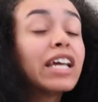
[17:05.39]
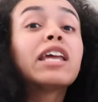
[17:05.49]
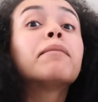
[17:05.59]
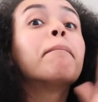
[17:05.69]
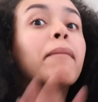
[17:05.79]

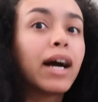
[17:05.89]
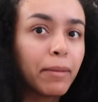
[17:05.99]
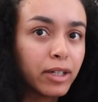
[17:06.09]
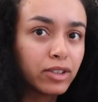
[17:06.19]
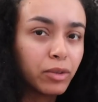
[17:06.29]
in my
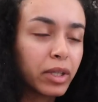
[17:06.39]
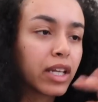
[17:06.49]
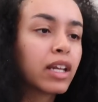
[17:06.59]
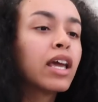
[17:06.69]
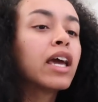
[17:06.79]
personal
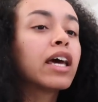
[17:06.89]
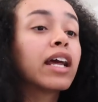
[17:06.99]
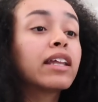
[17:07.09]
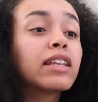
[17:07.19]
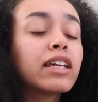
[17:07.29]
opinion. And
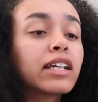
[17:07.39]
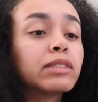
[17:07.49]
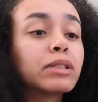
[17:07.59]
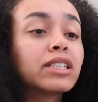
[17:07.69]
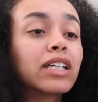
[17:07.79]
I think
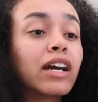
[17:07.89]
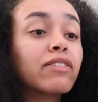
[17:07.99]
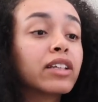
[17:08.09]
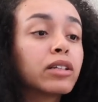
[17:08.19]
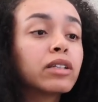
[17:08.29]
it's because
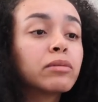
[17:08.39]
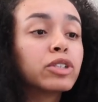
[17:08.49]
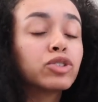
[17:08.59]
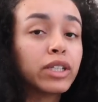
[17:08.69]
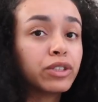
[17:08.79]
I've literally
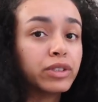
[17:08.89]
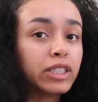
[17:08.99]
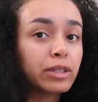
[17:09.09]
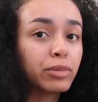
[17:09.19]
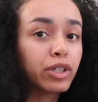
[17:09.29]
been trying to read
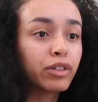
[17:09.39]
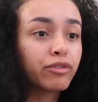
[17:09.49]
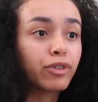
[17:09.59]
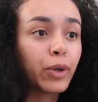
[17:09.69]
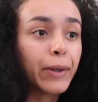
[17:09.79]
this book
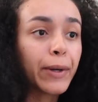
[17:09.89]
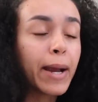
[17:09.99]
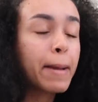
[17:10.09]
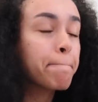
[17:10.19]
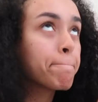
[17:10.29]

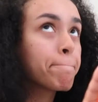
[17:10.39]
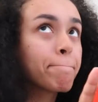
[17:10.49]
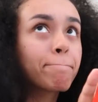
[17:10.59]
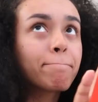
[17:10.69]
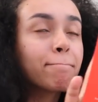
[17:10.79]
for
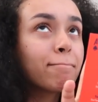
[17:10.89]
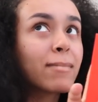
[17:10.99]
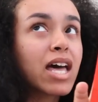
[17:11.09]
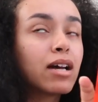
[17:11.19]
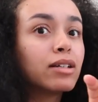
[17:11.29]

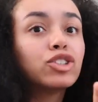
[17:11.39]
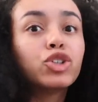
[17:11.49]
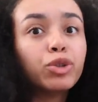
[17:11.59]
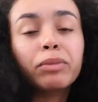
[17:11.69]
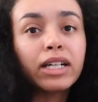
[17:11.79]

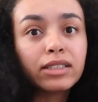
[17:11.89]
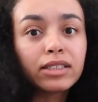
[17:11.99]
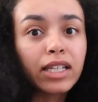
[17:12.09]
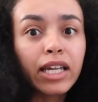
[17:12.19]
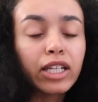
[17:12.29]
2
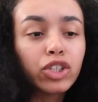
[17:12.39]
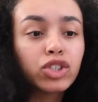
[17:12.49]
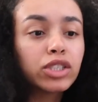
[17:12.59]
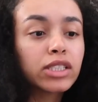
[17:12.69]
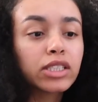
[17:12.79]
months, and it's
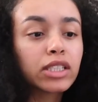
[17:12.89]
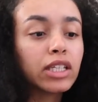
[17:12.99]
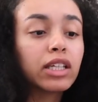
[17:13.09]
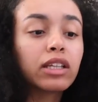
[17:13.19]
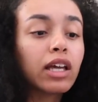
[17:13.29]
just,
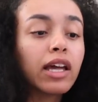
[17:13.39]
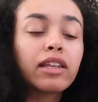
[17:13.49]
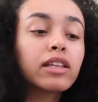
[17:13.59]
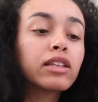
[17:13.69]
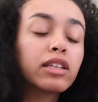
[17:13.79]
I
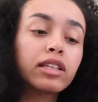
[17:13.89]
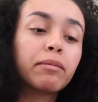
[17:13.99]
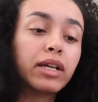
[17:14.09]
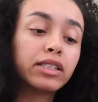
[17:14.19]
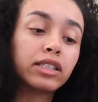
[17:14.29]
think the thing
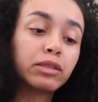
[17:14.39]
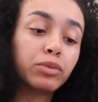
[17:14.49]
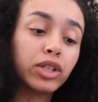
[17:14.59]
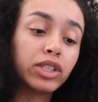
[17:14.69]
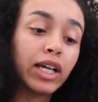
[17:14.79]
that makes this
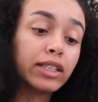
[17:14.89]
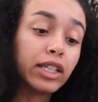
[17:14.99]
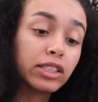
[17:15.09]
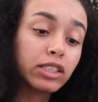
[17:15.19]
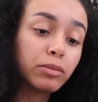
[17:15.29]
book
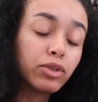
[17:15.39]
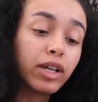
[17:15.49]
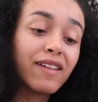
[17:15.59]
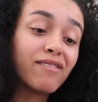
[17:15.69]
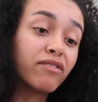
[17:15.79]
digestible
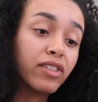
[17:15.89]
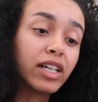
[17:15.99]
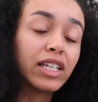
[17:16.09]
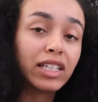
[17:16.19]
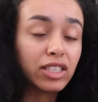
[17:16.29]
and
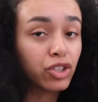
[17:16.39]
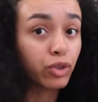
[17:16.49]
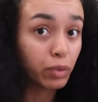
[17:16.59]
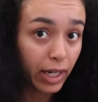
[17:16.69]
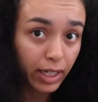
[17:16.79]
fun is
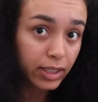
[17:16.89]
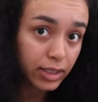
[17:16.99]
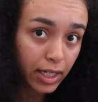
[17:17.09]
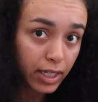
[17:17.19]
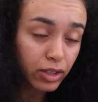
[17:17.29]
the writing
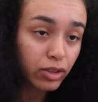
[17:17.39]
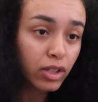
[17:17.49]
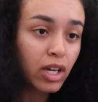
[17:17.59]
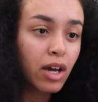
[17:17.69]
style,